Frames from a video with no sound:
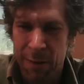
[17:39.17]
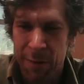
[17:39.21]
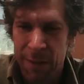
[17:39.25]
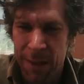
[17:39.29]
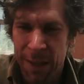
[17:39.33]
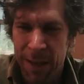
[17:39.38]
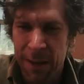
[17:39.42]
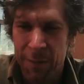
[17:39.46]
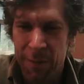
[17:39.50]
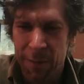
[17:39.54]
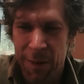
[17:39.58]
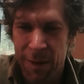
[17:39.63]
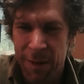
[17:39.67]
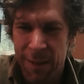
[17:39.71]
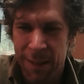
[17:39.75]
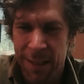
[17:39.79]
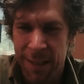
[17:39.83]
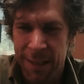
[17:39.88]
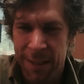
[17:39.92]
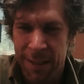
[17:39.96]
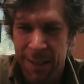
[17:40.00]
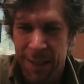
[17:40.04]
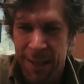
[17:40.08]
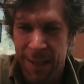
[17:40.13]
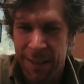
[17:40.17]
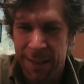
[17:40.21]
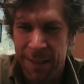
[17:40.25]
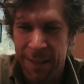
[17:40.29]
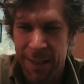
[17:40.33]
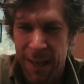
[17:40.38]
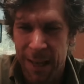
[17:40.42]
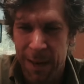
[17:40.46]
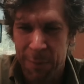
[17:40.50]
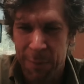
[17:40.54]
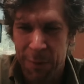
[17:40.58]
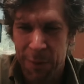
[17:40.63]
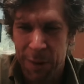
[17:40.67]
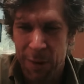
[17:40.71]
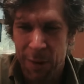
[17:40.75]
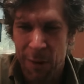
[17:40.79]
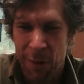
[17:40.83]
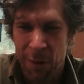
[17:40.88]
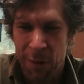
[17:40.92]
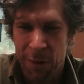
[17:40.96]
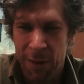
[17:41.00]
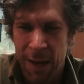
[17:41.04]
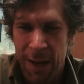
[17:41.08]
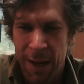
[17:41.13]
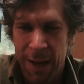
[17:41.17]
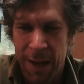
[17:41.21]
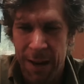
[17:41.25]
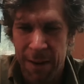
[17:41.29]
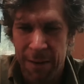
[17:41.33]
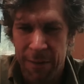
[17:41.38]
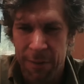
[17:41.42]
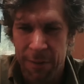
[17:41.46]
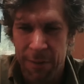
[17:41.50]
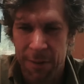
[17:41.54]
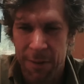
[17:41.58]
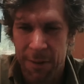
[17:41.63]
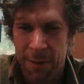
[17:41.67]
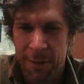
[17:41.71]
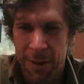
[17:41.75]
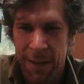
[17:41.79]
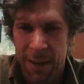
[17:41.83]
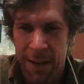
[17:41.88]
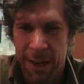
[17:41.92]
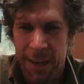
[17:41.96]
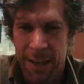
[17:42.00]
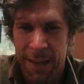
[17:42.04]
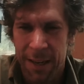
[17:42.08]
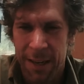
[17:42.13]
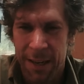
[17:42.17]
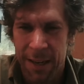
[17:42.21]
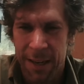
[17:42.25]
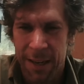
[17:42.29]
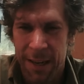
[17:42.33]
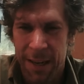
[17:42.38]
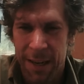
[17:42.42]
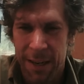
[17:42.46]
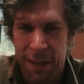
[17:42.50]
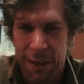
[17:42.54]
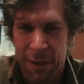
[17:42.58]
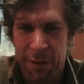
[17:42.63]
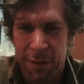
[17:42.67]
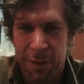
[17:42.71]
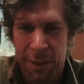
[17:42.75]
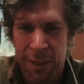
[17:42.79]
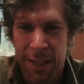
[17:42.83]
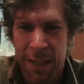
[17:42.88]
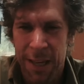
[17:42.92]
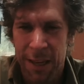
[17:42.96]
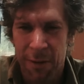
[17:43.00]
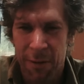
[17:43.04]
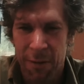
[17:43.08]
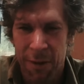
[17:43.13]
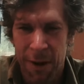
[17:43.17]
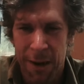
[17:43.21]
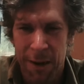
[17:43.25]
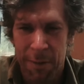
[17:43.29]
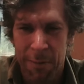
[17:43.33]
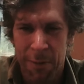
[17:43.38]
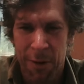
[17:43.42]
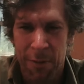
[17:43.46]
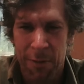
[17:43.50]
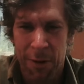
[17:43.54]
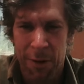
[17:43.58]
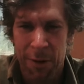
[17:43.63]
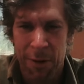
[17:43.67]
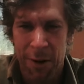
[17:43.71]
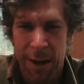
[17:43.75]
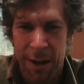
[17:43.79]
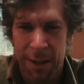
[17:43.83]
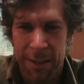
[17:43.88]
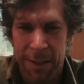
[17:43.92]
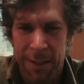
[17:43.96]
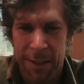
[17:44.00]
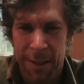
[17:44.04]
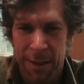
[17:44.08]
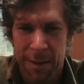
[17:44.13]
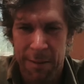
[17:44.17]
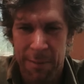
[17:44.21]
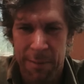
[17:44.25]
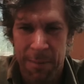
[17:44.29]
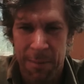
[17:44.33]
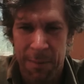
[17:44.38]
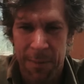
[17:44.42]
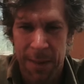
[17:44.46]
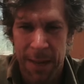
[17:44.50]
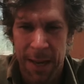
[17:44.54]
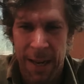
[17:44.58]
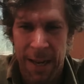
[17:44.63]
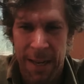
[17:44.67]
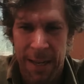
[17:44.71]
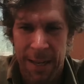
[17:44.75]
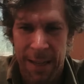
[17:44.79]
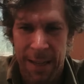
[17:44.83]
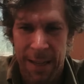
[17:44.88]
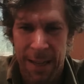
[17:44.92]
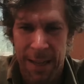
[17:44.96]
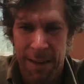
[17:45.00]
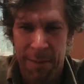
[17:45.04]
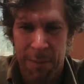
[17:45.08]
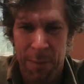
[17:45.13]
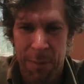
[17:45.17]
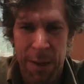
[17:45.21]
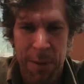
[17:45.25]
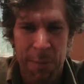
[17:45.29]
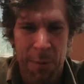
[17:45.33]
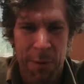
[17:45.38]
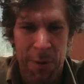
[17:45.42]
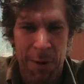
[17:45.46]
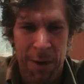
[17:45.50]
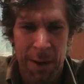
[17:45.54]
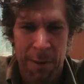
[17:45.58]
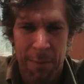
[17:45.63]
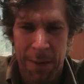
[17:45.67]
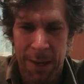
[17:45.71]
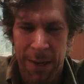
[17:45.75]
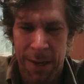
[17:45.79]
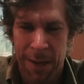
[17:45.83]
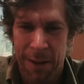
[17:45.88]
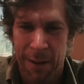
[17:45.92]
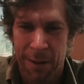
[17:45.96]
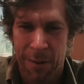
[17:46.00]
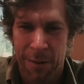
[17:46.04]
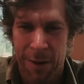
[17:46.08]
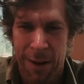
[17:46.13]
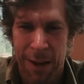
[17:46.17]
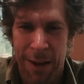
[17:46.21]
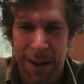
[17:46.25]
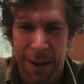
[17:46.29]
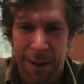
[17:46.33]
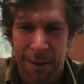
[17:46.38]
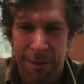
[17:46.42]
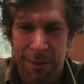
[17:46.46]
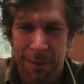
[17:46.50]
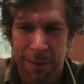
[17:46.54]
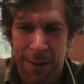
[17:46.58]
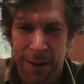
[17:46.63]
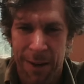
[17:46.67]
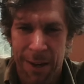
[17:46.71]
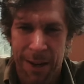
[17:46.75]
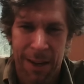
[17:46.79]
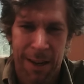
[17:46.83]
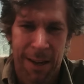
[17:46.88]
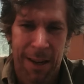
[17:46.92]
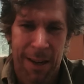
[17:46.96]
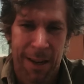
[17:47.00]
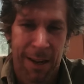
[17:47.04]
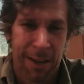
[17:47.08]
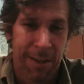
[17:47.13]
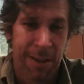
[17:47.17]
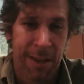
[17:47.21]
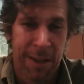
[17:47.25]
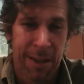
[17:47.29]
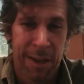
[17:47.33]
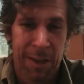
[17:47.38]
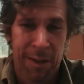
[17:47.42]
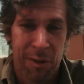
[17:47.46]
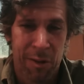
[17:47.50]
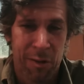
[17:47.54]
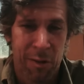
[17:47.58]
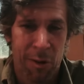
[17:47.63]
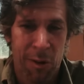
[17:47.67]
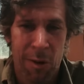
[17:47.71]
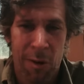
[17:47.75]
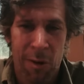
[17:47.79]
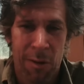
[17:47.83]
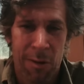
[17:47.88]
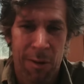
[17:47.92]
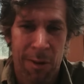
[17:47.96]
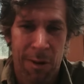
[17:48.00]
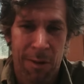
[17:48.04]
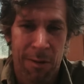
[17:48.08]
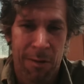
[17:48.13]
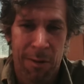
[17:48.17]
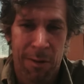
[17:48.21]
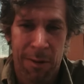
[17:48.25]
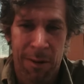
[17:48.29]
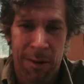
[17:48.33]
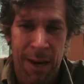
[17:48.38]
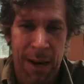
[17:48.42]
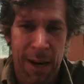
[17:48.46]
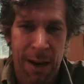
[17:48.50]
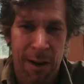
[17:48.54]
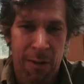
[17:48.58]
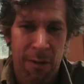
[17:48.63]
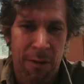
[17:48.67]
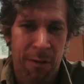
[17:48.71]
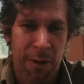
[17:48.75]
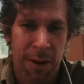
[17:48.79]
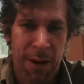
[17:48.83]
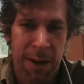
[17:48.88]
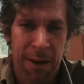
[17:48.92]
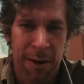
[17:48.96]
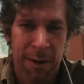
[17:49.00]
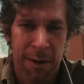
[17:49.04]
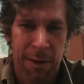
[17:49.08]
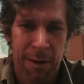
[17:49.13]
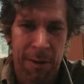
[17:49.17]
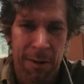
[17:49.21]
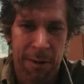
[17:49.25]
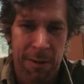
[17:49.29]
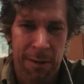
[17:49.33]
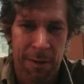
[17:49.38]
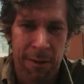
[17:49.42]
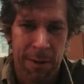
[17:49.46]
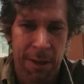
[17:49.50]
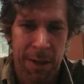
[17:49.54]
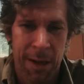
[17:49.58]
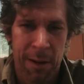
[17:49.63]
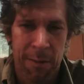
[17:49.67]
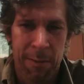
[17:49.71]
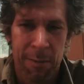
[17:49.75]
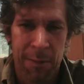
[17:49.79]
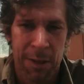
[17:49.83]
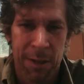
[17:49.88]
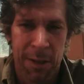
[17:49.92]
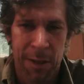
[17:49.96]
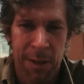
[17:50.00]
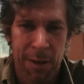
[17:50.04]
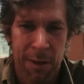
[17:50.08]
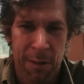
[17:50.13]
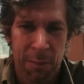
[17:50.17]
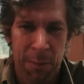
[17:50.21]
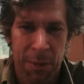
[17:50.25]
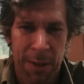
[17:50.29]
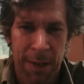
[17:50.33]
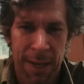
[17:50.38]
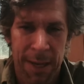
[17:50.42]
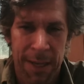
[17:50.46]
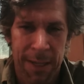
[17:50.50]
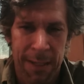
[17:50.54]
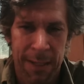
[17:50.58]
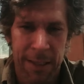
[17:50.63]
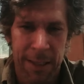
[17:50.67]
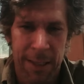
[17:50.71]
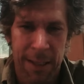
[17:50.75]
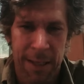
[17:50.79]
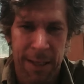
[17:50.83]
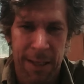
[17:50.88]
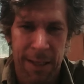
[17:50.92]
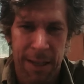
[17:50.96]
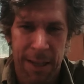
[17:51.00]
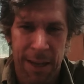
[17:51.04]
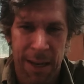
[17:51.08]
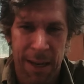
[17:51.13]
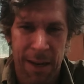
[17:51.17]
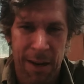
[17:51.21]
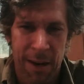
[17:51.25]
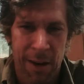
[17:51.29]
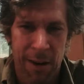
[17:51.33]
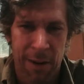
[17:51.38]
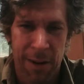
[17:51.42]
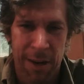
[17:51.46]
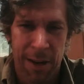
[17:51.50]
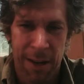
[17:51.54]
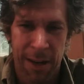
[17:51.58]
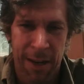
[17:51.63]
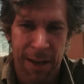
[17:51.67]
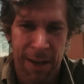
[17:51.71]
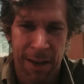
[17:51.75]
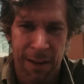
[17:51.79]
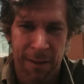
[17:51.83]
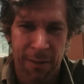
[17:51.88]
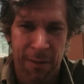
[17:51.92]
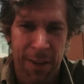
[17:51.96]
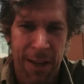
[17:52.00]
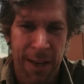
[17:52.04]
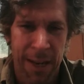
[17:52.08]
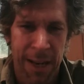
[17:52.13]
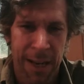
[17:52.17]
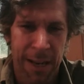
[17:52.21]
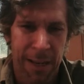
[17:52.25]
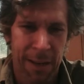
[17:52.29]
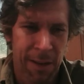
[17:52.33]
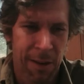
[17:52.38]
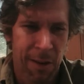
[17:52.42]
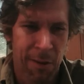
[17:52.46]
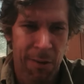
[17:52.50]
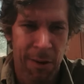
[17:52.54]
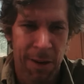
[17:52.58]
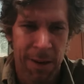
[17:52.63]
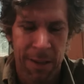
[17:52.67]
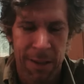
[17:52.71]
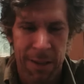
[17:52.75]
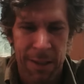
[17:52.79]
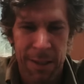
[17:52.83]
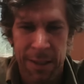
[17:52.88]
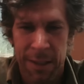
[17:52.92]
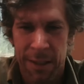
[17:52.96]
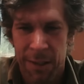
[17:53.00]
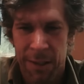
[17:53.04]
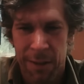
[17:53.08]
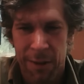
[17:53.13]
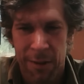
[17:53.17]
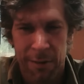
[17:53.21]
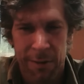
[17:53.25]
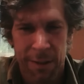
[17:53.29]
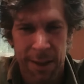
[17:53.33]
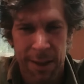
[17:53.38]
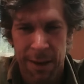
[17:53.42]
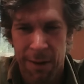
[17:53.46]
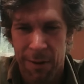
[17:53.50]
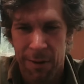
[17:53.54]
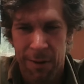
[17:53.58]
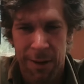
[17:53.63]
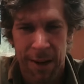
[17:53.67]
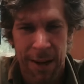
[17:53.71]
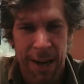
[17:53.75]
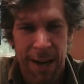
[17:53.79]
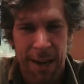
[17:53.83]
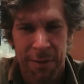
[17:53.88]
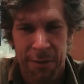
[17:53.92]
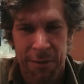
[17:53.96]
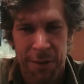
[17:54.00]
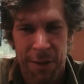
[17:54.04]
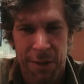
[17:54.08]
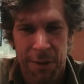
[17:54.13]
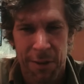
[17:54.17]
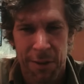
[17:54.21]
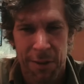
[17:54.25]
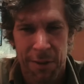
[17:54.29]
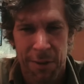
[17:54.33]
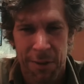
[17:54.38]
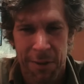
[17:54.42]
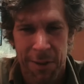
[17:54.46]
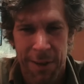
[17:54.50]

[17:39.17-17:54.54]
you live with these landscapes your whole life and and you see fire move across them and then people come in who have the control over how fire comes to your place and and all and if they don't want to listen to you they don't have to